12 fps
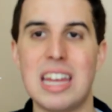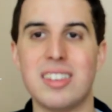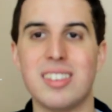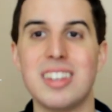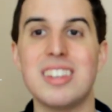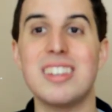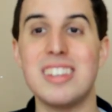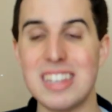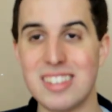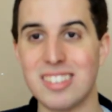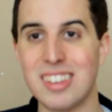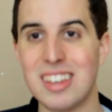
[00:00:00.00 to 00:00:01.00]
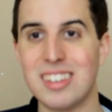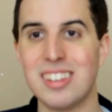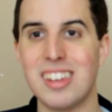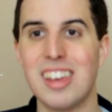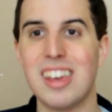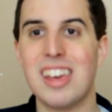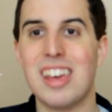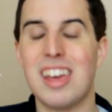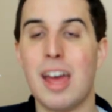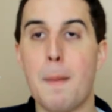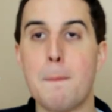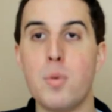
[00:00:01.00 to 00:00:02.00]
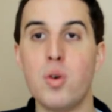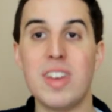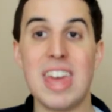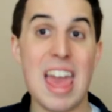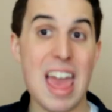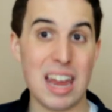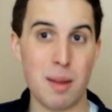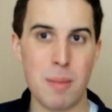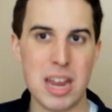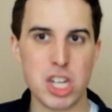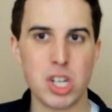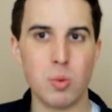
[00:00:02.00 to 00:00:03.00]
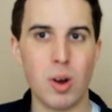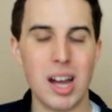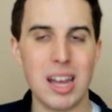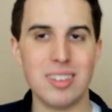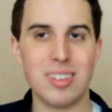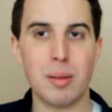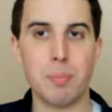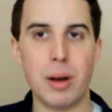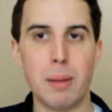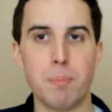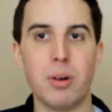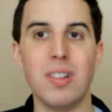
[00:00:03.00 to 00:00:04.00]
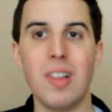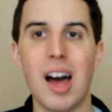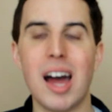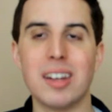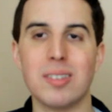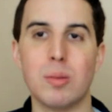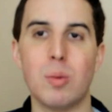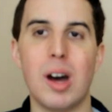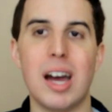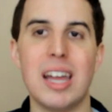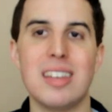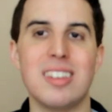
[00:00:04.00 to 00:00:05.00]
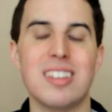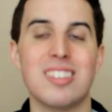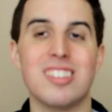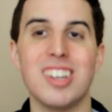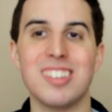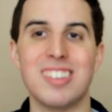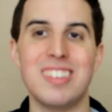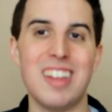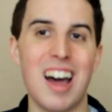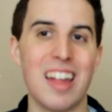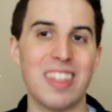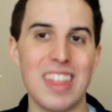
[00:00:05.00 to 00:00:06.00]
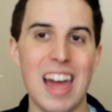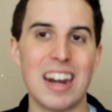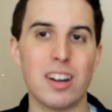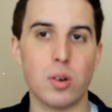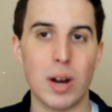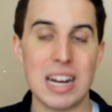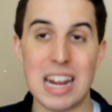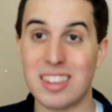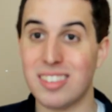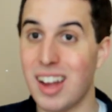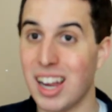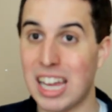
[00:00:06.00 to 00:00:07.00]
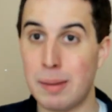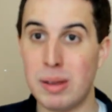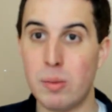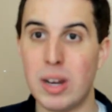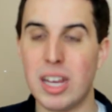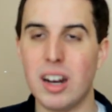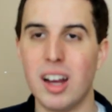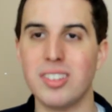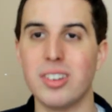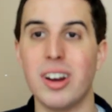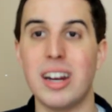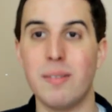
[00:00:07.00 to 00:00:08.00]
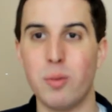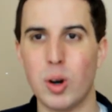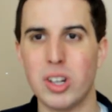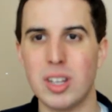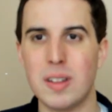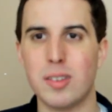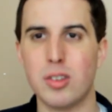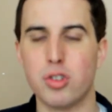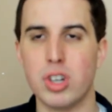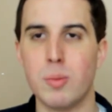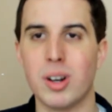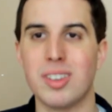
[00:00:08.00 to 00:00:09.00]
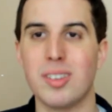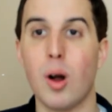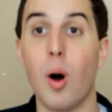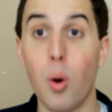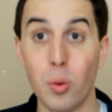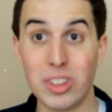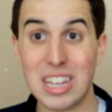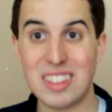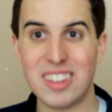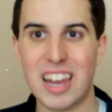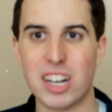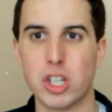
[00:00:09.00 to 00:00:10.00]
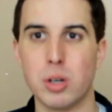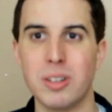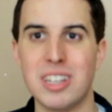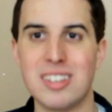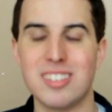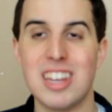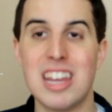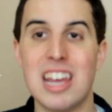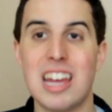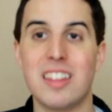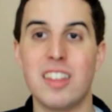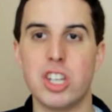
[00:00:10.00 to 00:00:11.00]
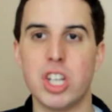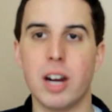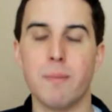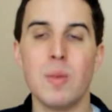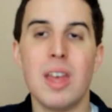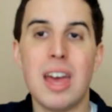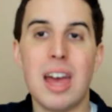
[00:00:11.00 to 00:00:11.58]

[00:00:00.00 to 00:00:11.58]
It's a decent movie animation-wise, but plot-wise, it's just not that great. It's not going to be winning an Oscar, and unfortunately, this is DreamWorks' only theatrical release this year.